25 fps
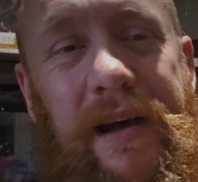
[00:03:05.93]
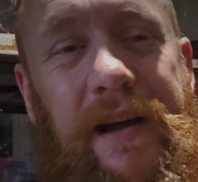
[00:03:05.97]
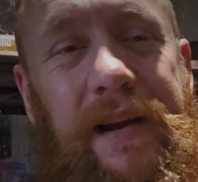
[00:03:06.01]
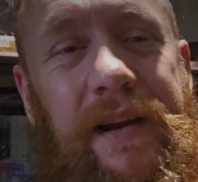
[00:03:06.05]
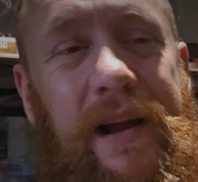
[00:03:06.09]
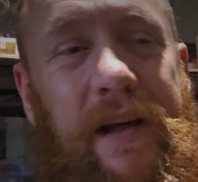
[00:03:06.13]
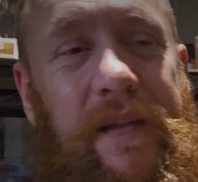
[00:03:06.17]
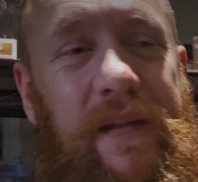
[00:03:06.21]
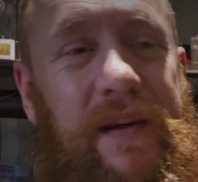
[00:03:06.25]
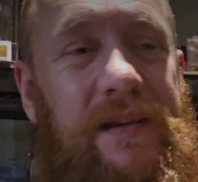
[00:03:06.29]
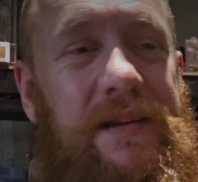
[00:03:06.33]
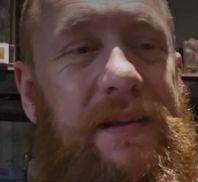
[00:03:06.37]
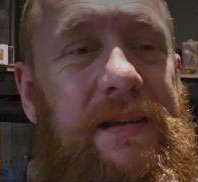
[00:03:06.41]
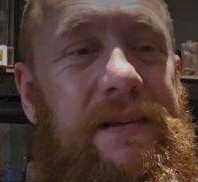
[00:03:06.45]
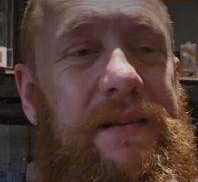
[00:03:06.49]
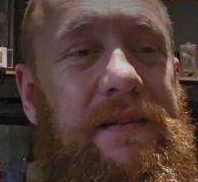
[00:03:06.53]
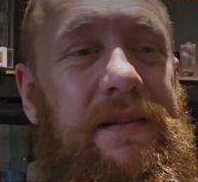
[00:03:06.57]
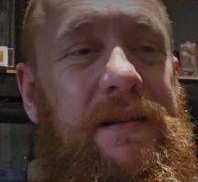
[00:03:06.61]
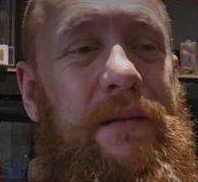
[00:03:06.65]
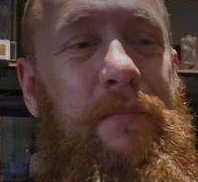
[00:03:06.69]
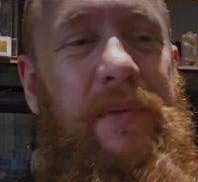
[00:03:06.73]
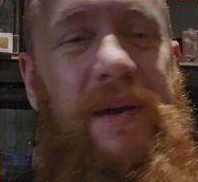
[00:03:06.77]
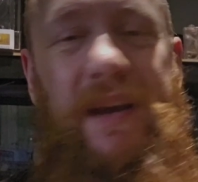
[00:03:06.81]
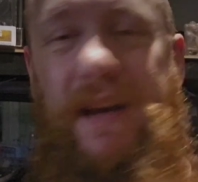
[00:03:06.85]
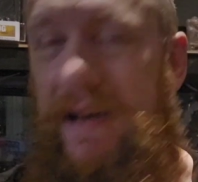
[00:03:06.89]
Now this isn't
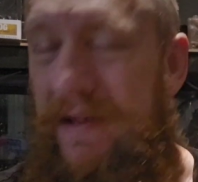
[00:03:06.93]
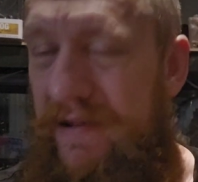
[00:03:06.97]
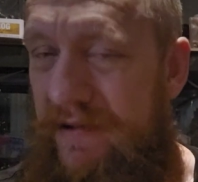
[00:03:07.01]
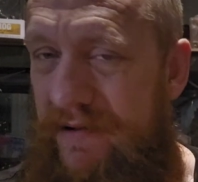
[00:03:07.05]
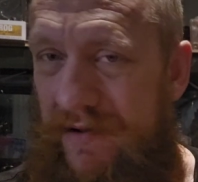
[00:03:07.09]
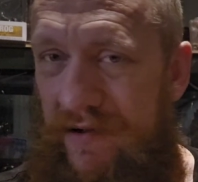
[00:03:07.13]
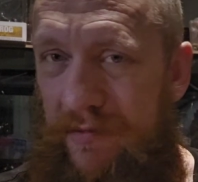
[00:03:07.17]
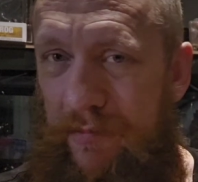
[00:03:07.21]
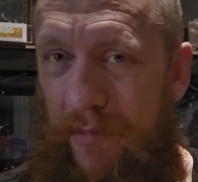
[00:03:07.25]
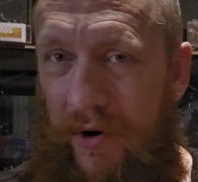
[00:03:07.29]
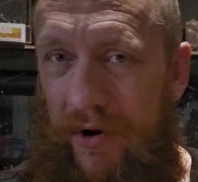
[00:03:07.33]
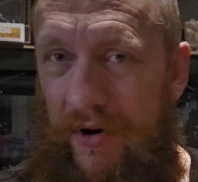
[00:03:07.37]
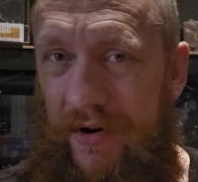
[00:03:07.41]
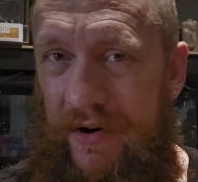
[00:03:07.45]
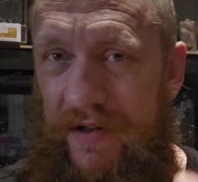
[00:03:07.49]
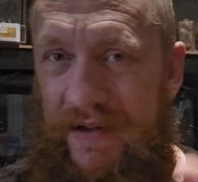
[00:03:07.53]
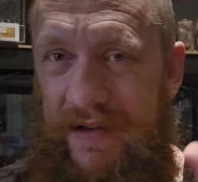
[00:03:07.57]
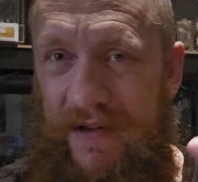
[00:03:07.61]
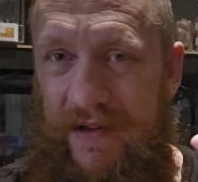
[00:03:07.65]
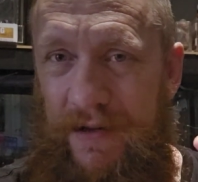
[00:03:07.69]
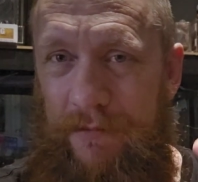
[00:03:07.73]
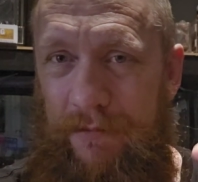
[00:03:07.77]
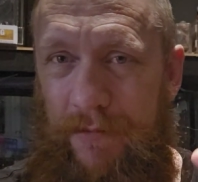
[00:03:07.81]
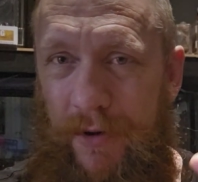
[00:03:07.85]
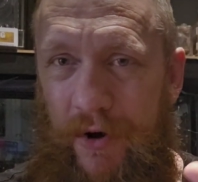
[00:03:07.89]
the biggest of spiders
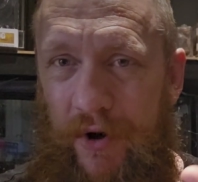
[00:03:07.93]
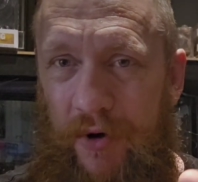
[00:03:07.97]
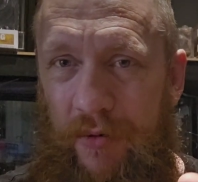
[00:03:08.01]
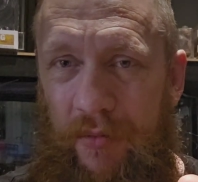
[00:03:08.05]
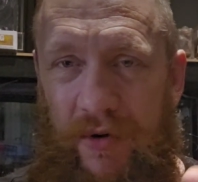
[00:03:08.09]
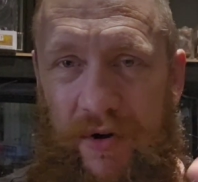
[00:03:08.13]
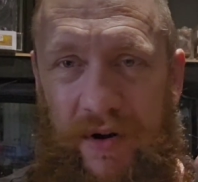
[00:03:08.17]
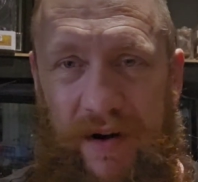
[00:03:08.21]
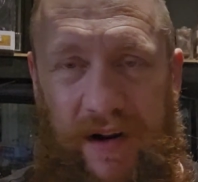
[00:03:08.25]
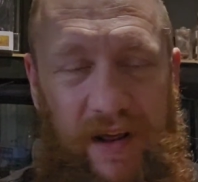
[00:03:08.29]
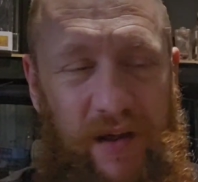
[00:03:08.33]
at the moment.